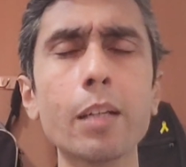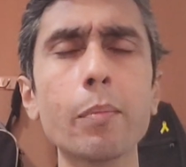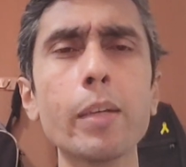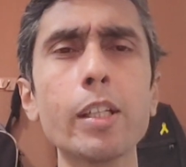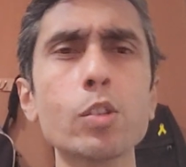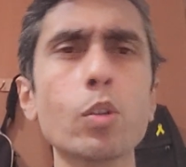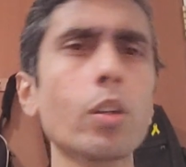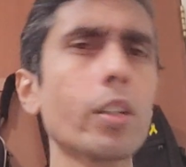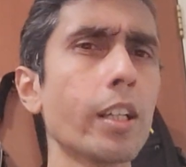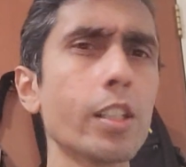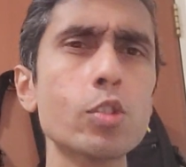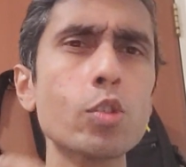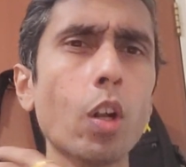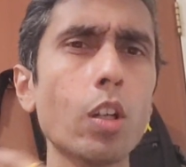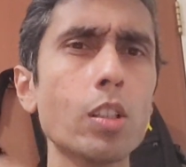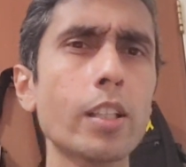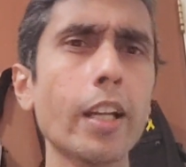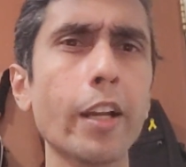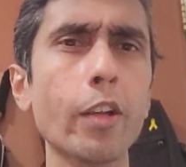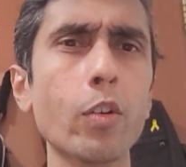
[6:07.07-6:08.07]
based on it's
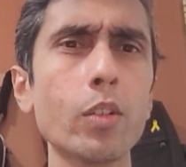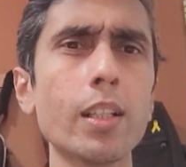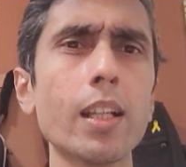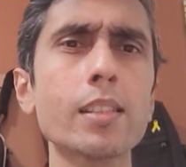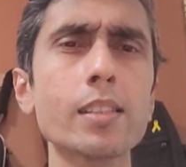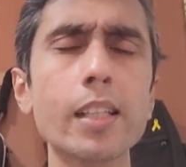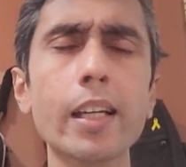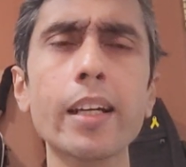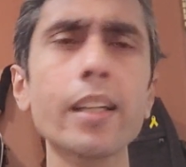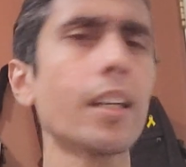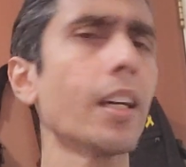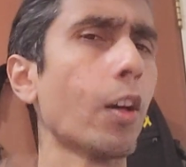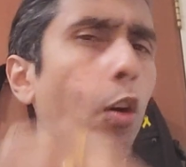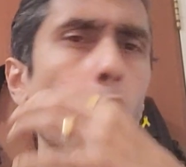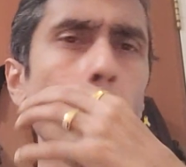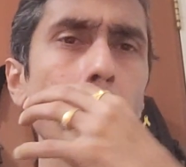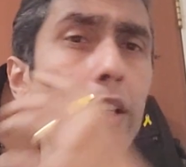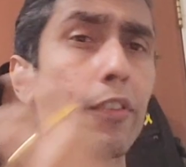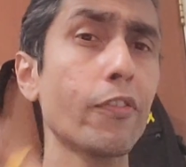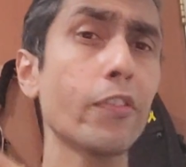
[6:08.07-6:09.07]
not standing on that side,
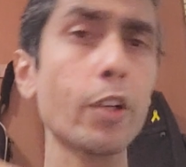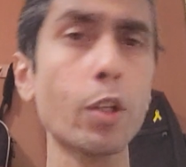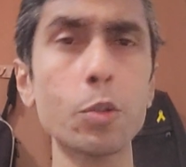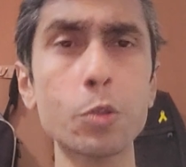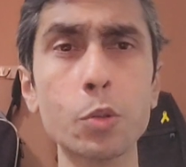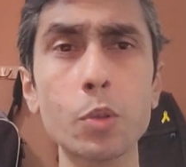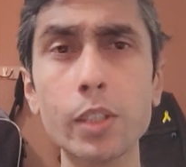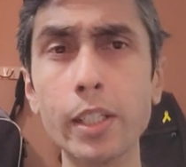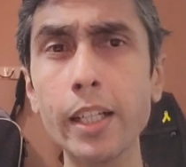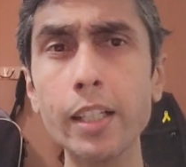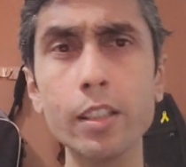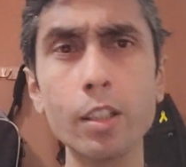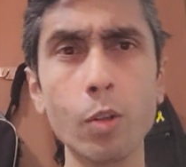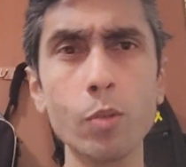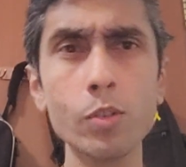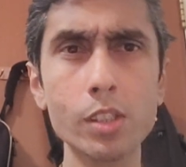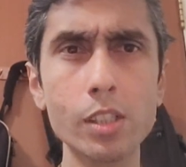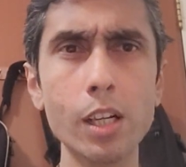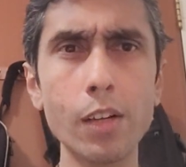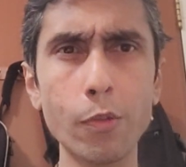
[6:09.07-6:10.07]
or they failed to take
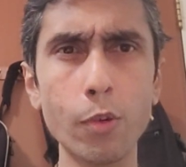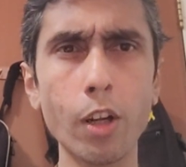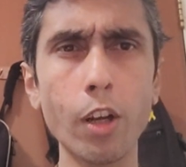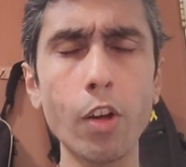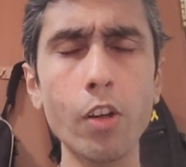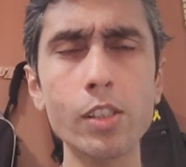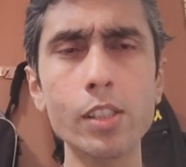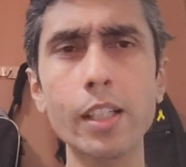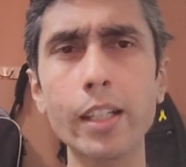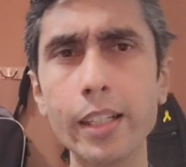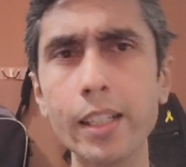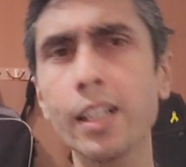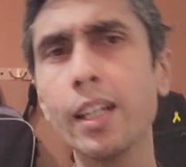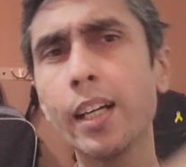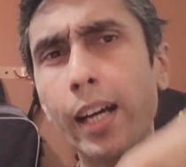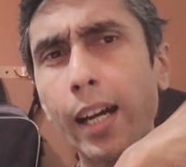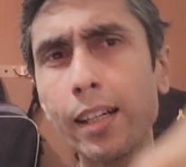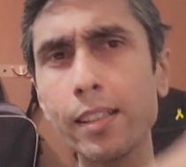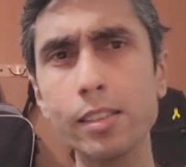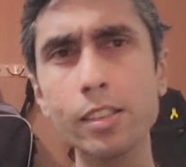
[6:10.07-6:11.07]
down stuff on our side
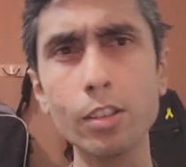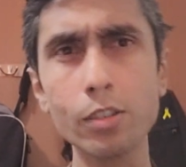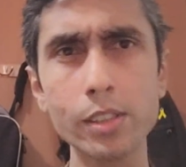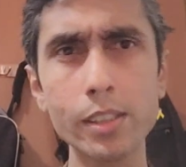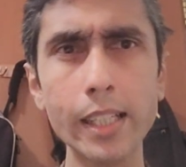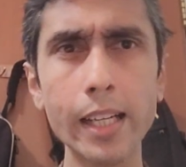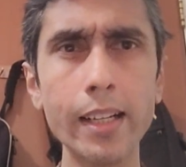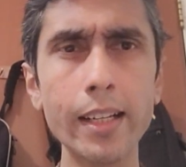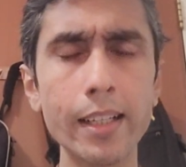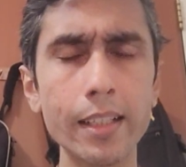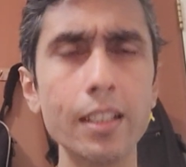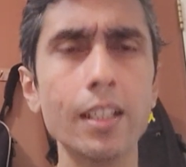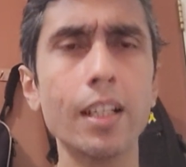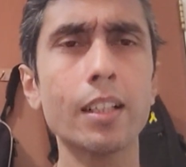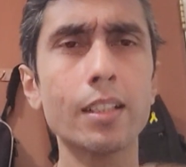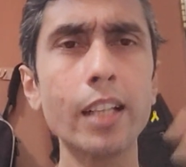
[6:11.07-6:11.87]
and it's still standing.